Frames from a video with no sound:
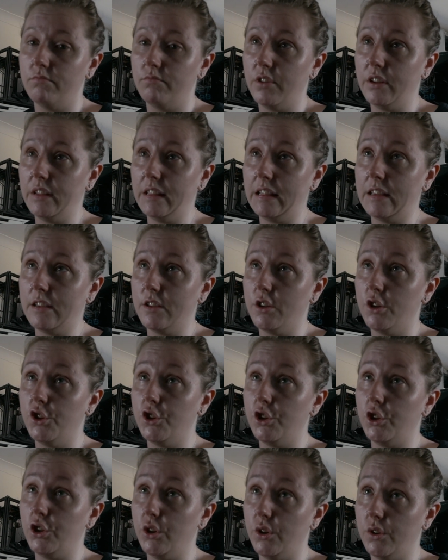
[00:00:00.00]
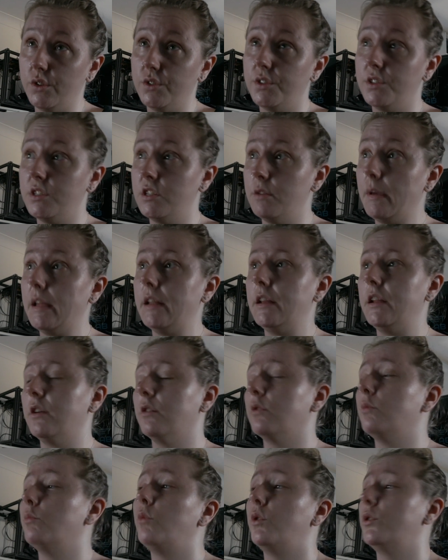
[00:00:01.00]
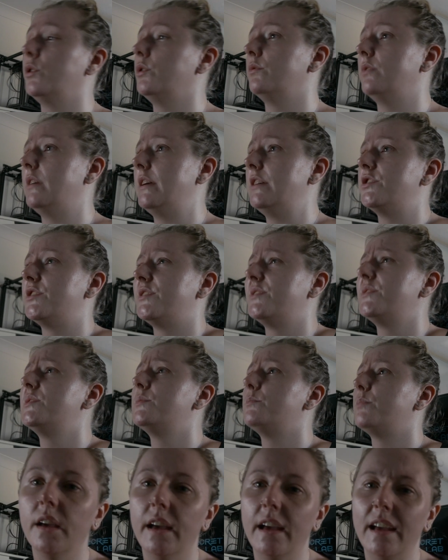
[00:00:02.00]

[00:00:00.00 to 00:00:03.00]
really good depending on what your niche is,